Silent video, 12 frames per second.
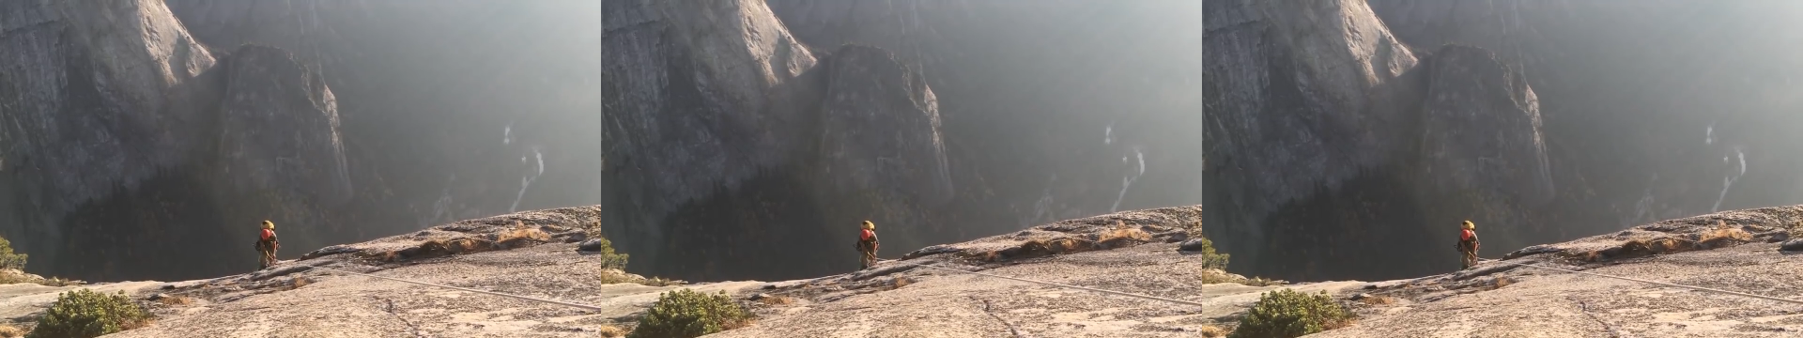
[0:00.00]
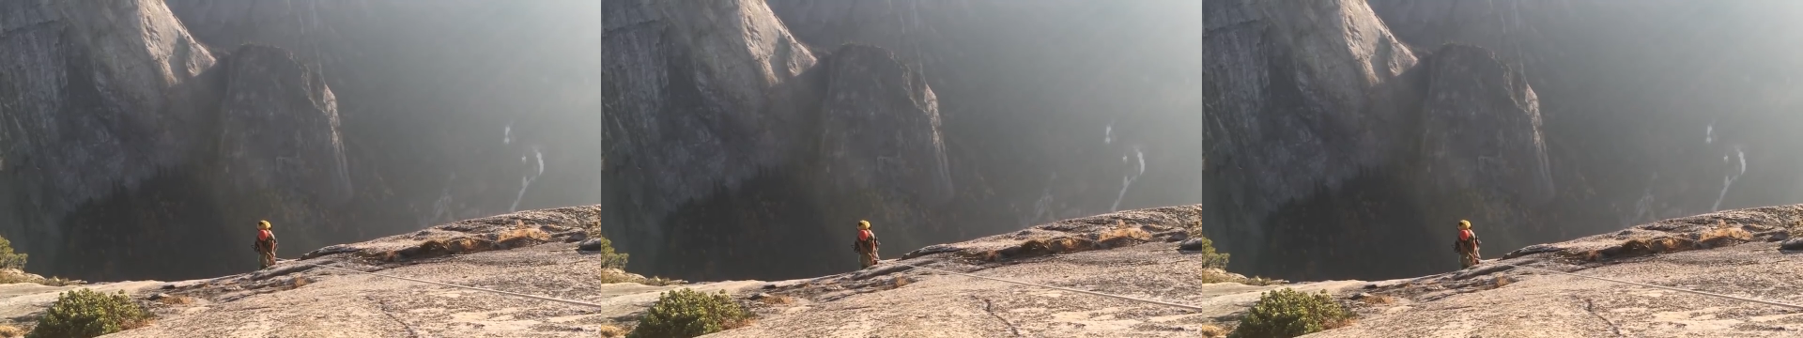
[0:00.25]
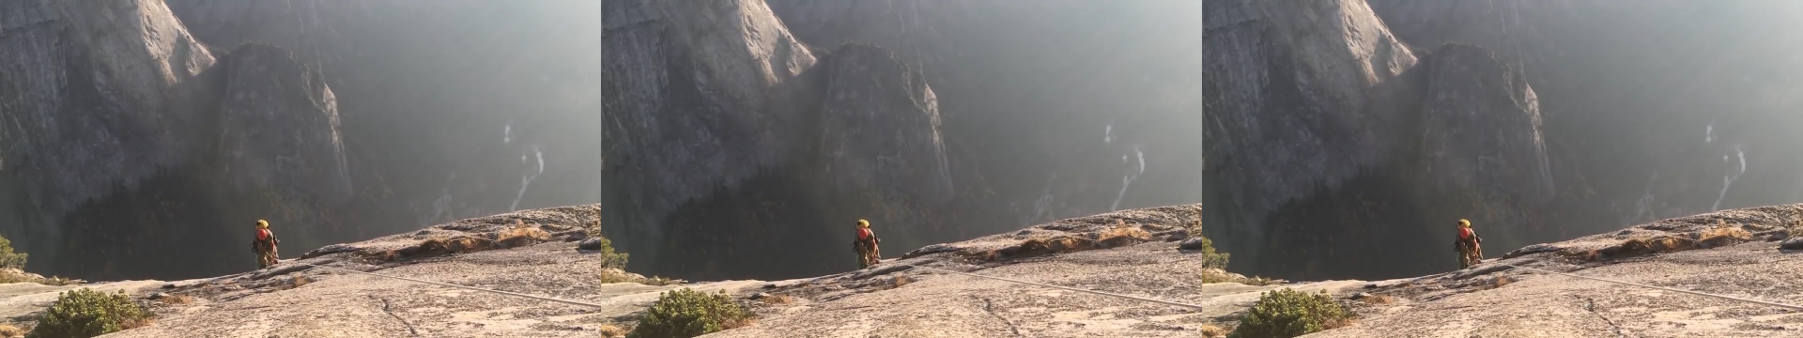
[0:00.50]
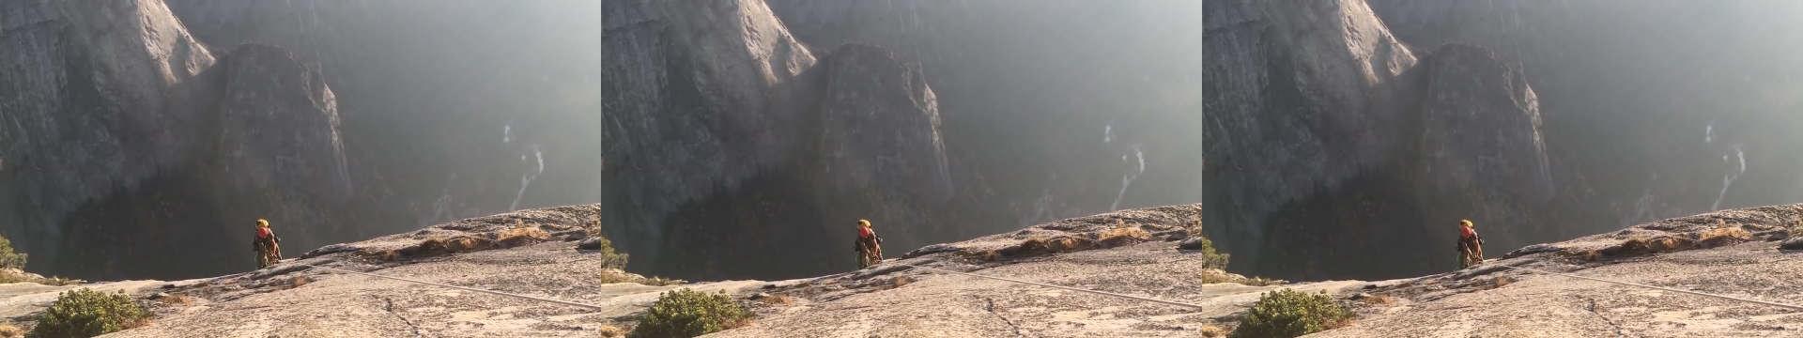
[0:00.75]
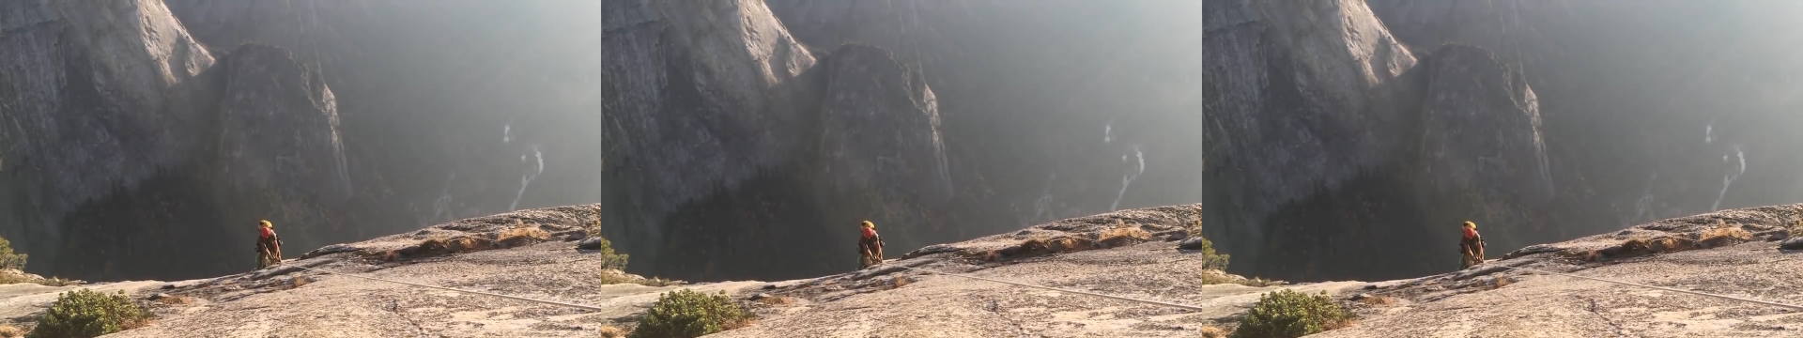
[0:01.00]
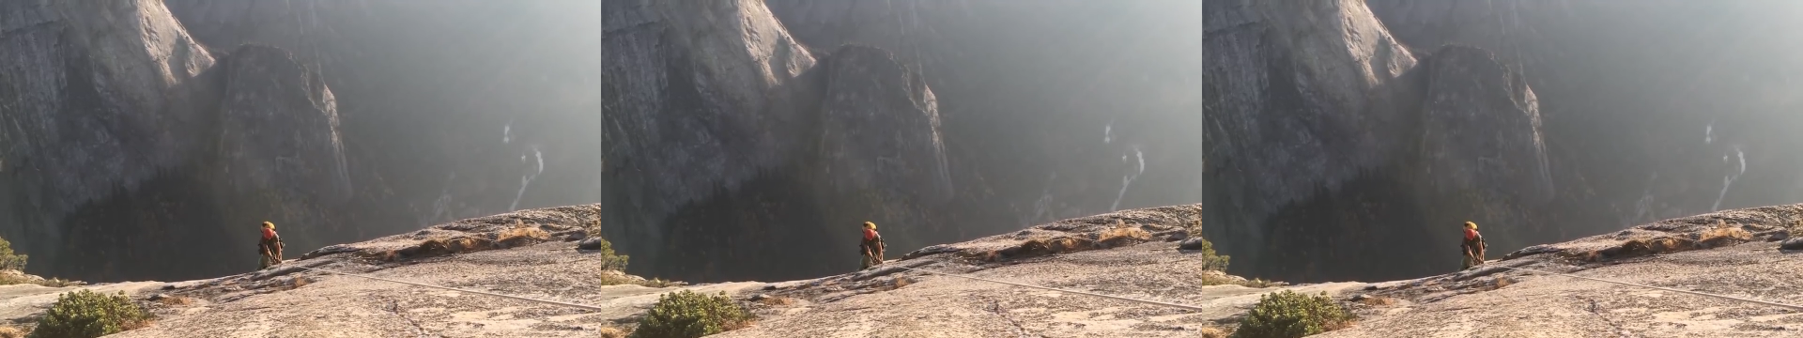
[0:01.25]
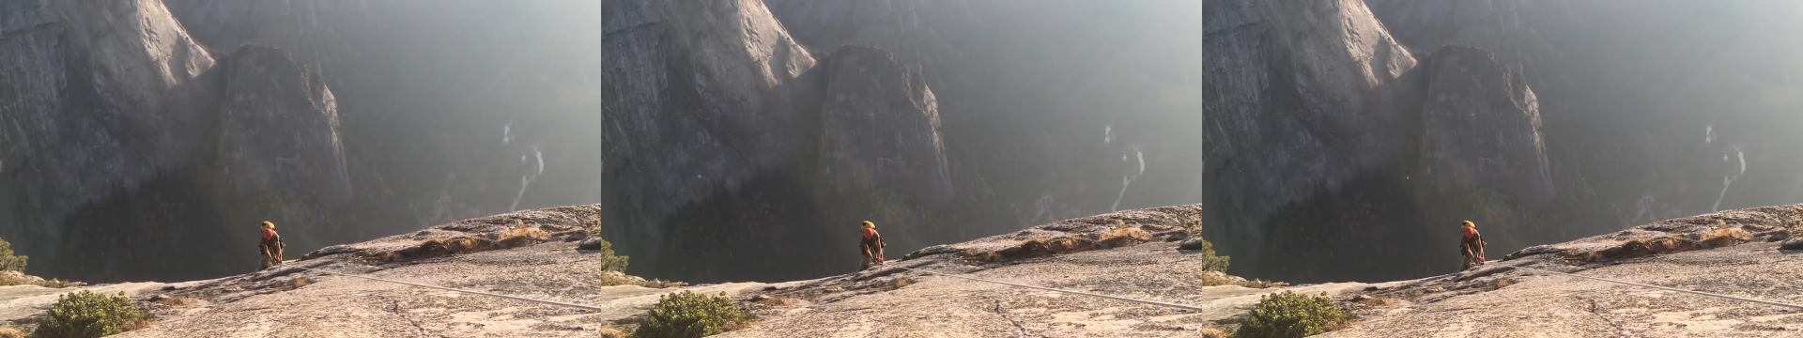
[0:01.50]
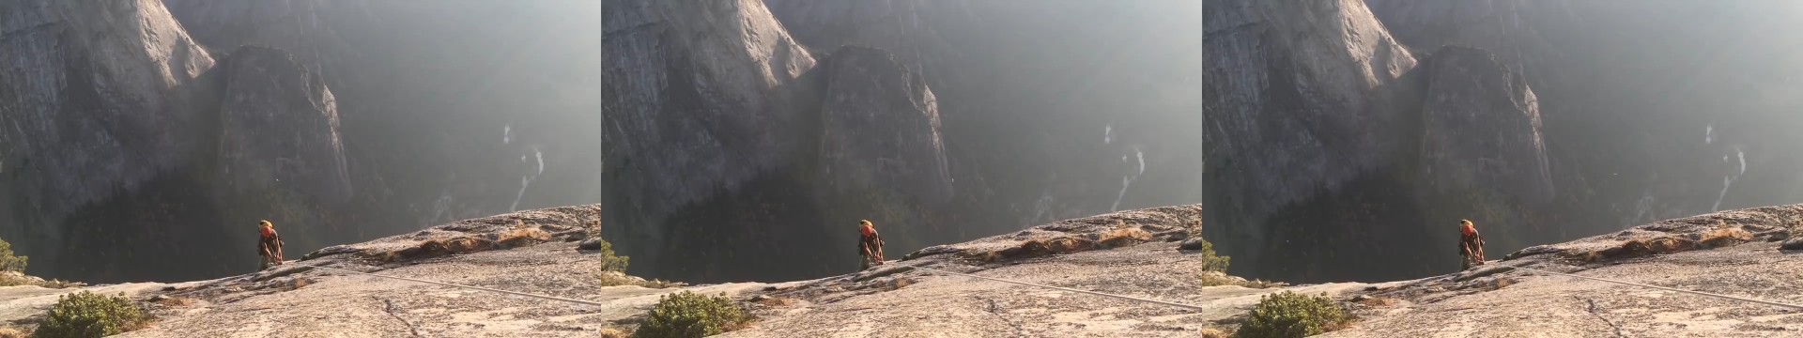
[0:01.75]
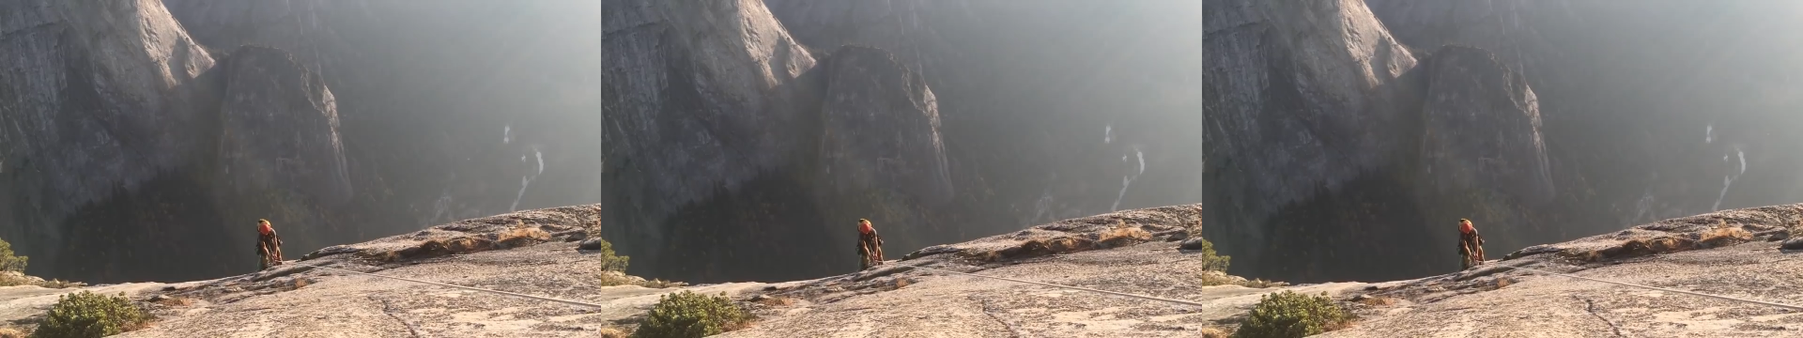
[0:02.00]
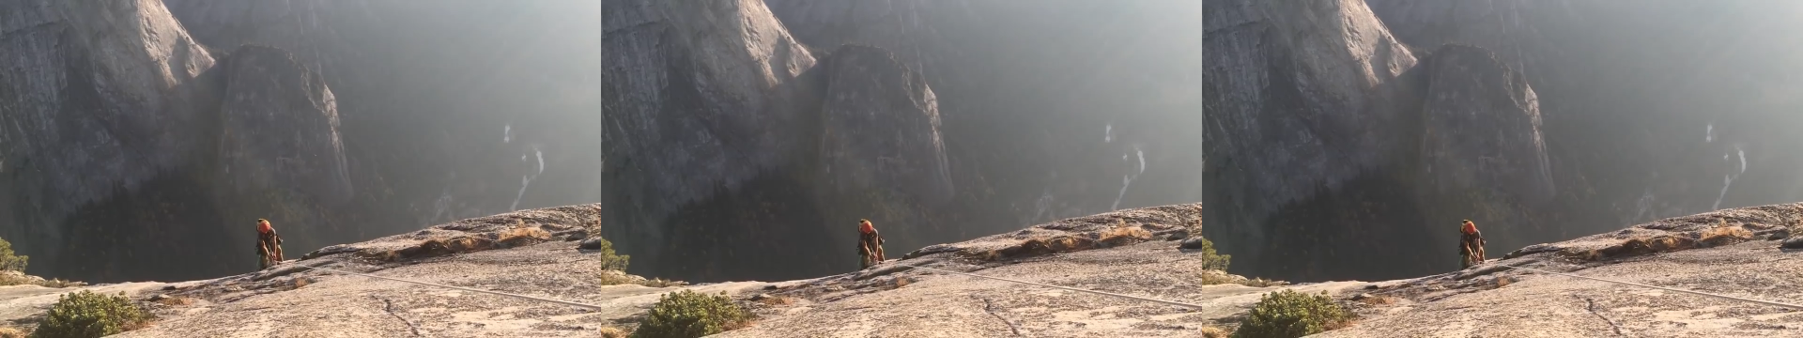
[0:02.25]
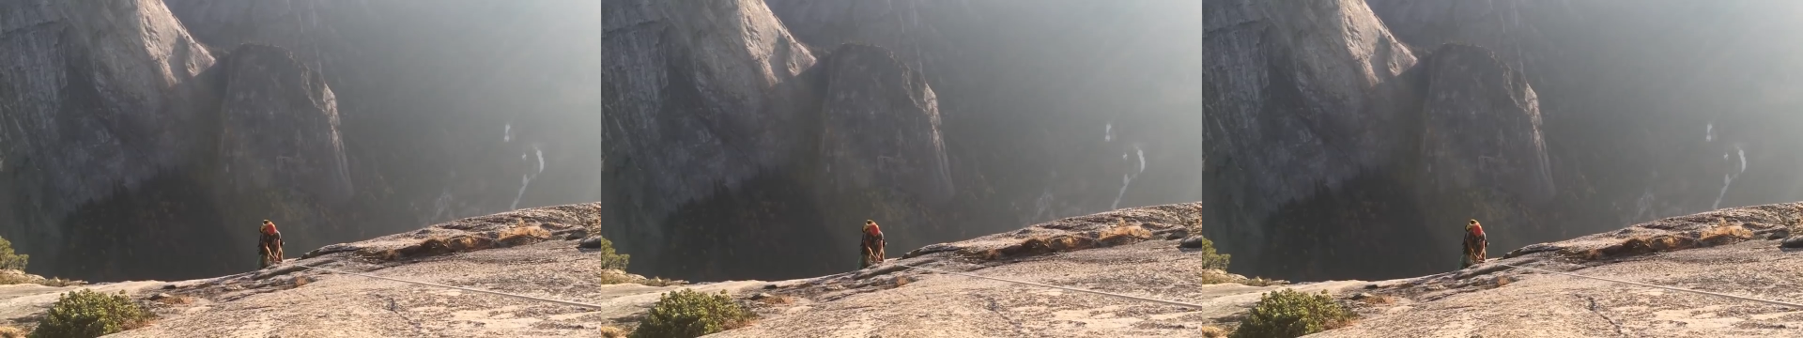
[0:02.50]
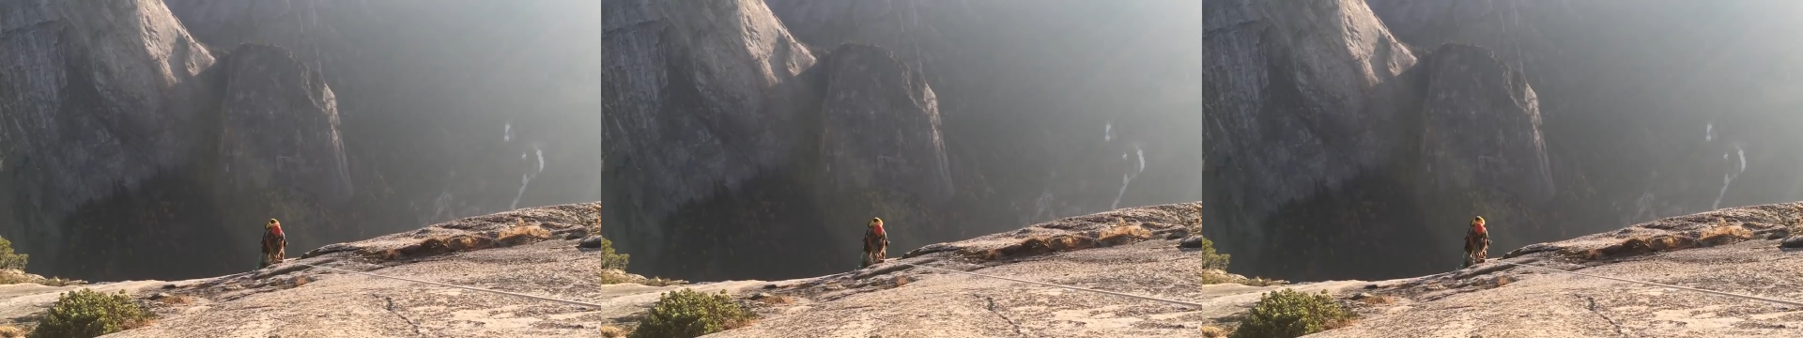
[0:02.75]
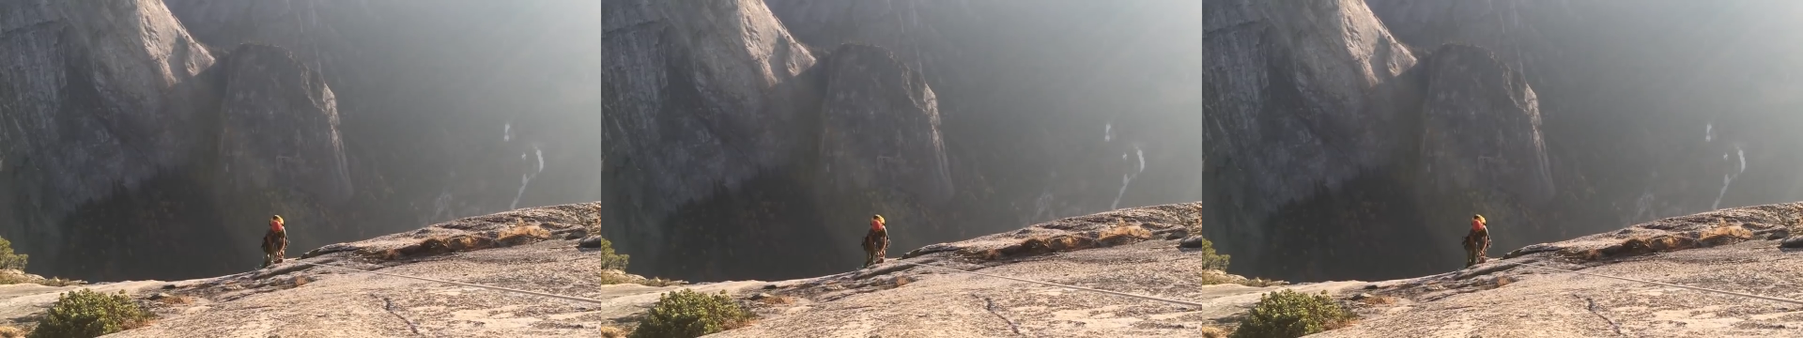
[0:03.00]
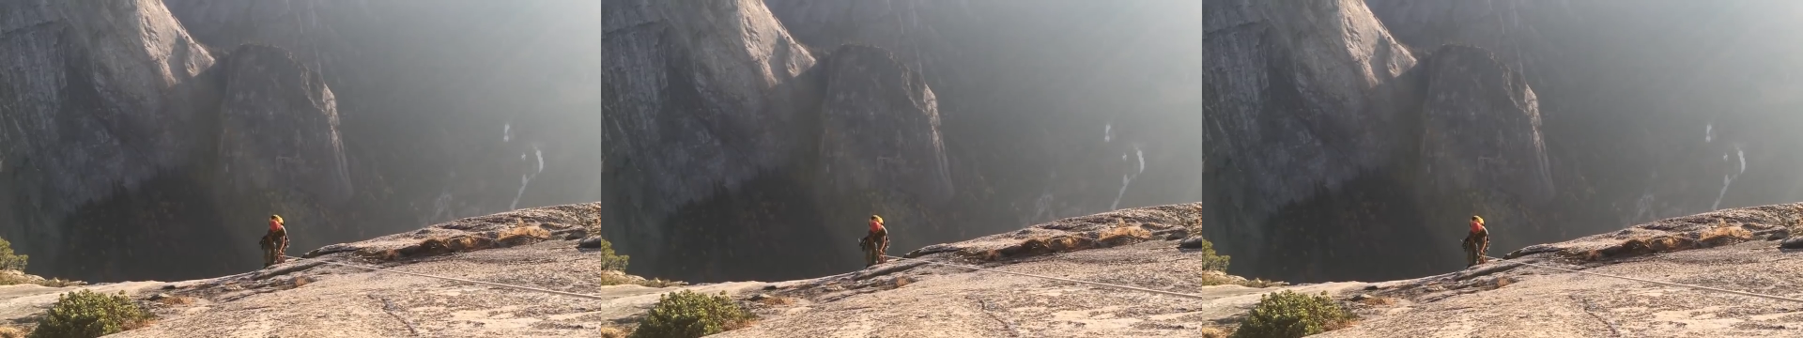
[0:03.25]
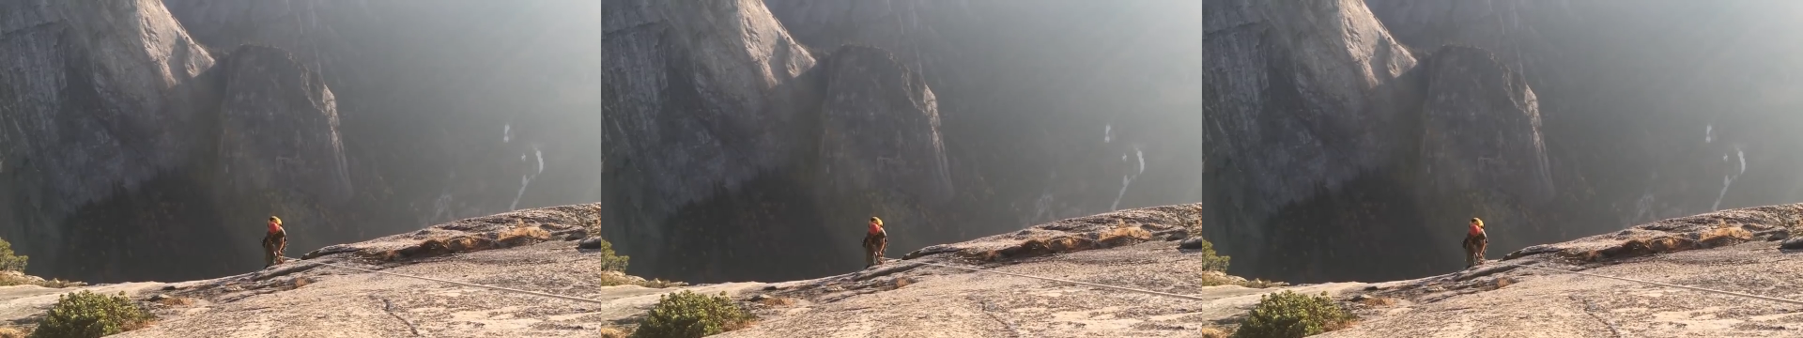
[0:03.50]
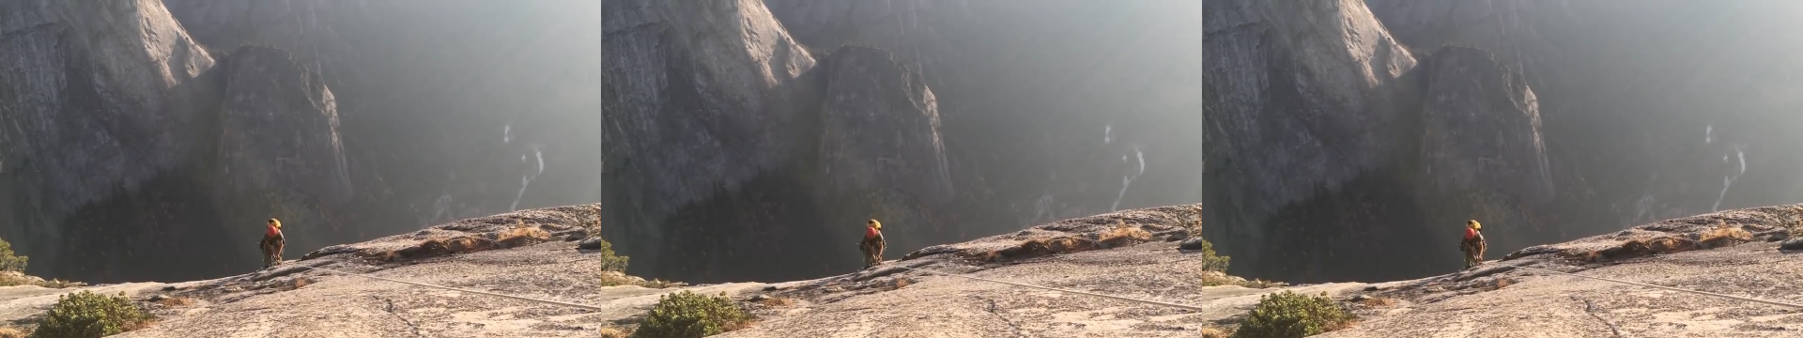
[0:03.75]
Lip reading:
(no speaker visible)